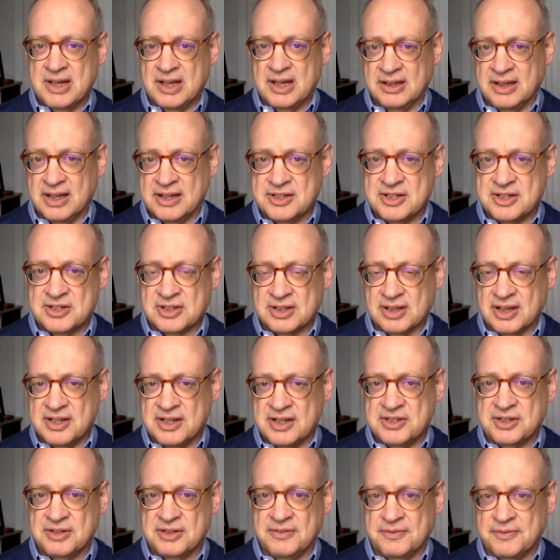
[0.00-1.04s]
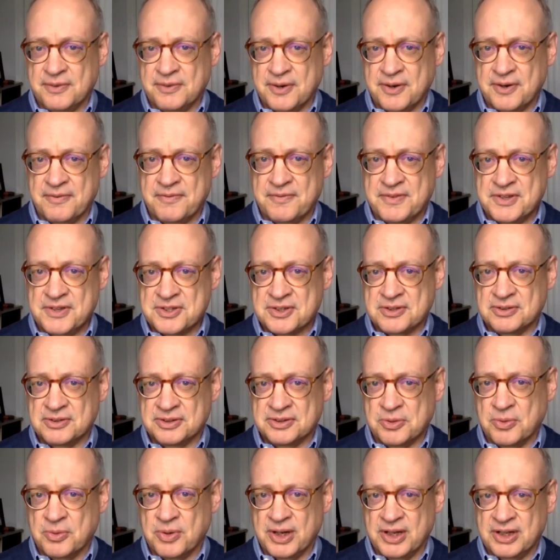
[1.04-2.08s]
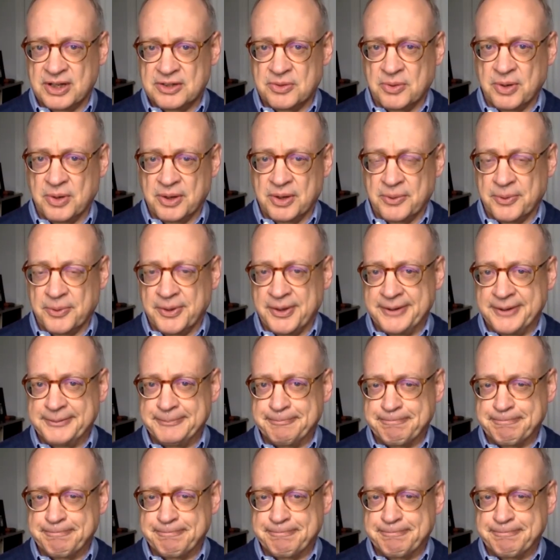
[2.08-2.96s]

legislation for fiscal 2021.